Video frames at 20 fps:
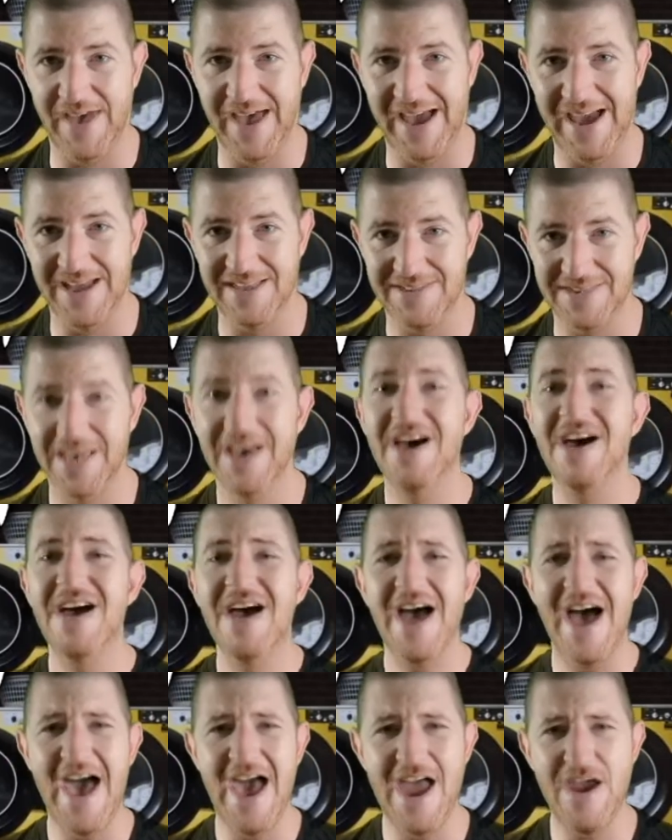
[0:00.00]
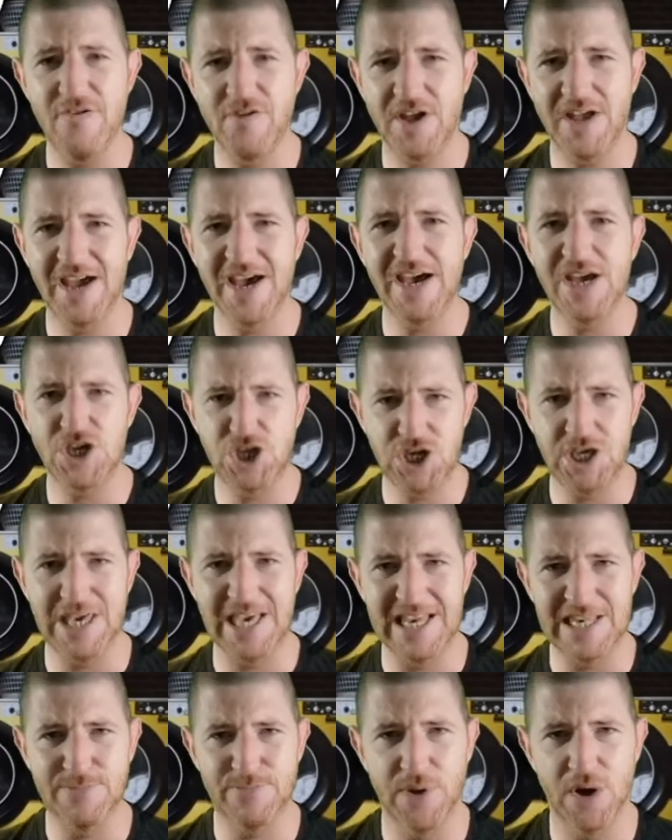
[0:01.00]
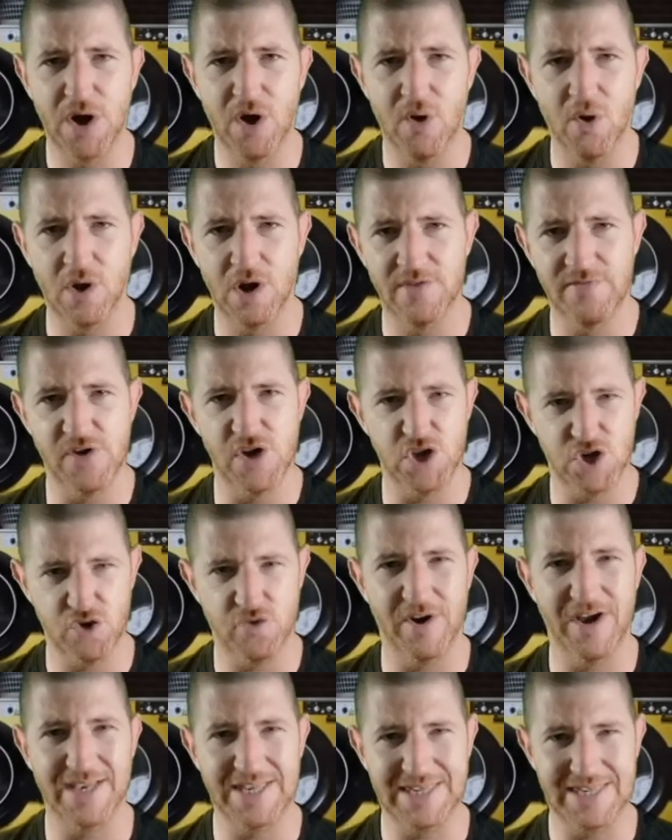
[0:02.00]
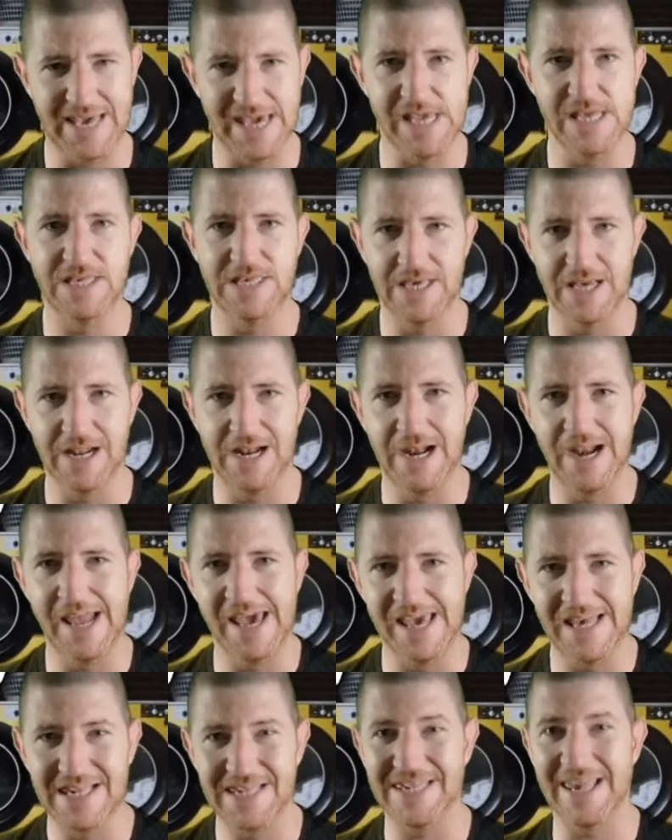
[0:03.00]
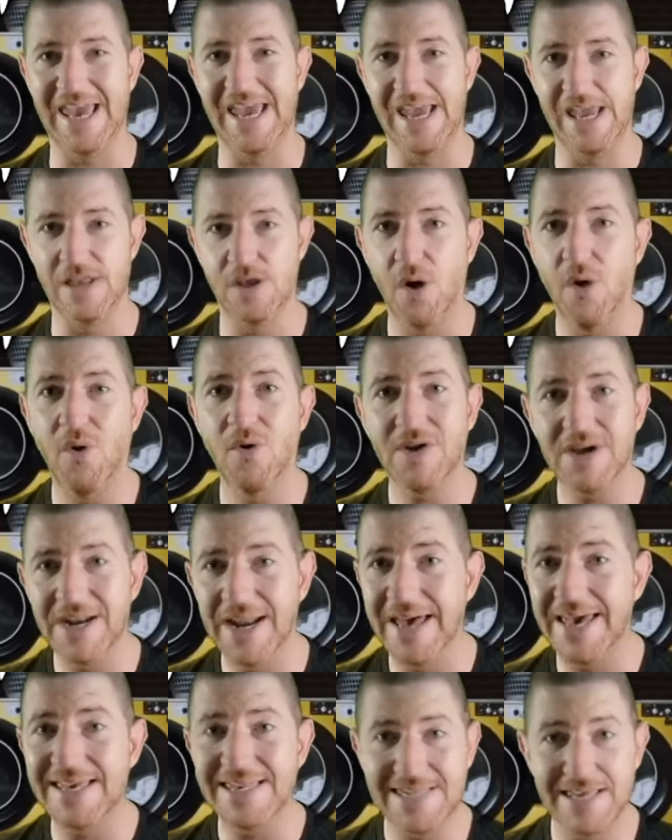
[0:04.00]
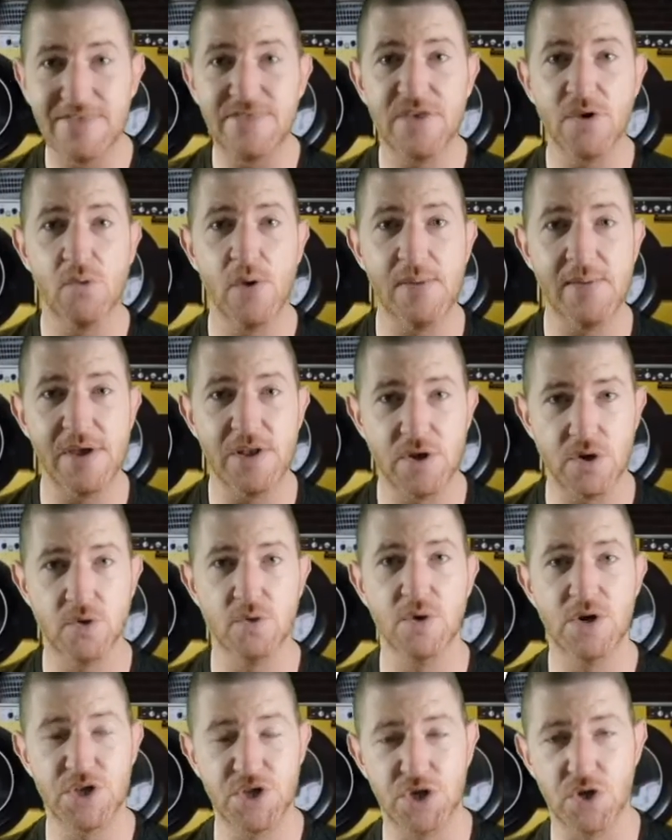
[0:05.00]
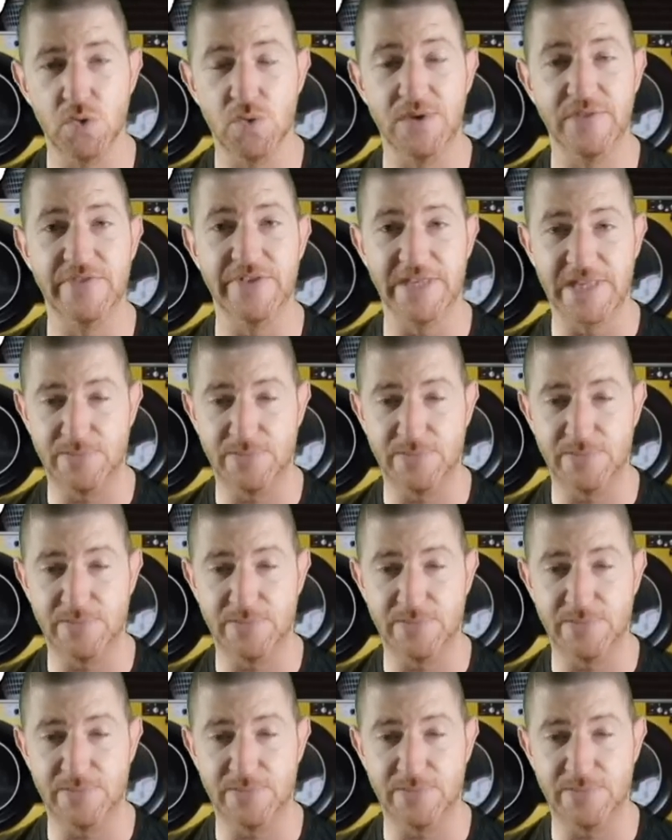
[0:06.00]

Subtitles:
And Erica, she has put all of her trust into Liz in organizing the women who are doing the